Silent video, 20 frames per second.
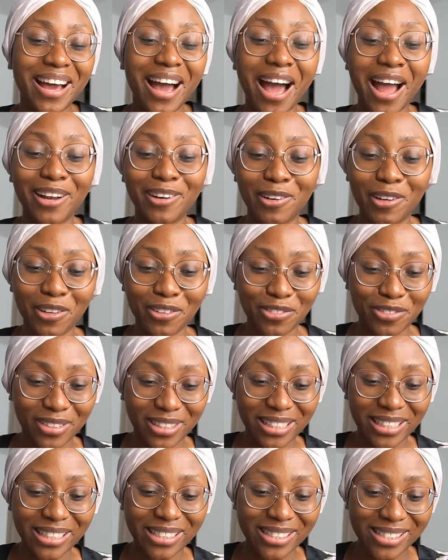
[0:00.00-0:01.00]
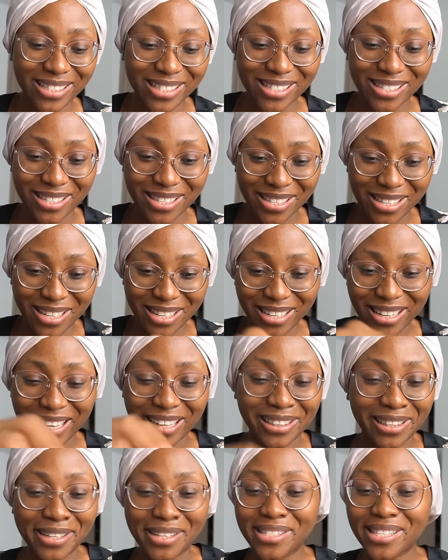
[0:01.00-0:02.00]
I love it.
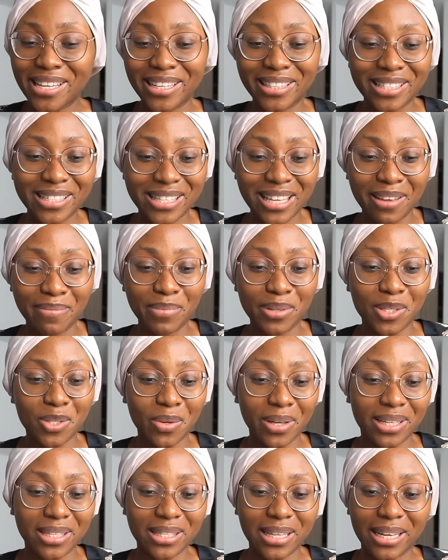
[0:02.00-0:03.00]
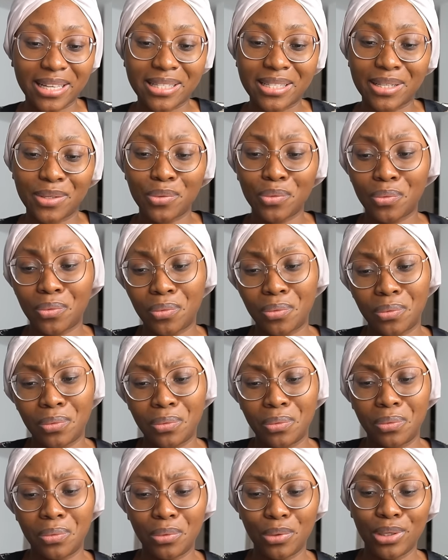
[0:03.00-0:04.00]
Like, things like this get me so excited.
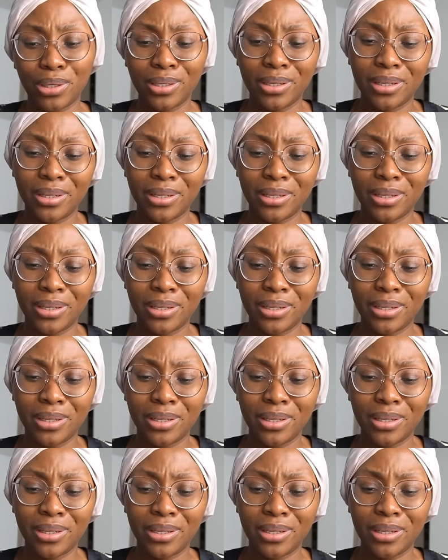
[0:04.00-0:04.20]
Ooh.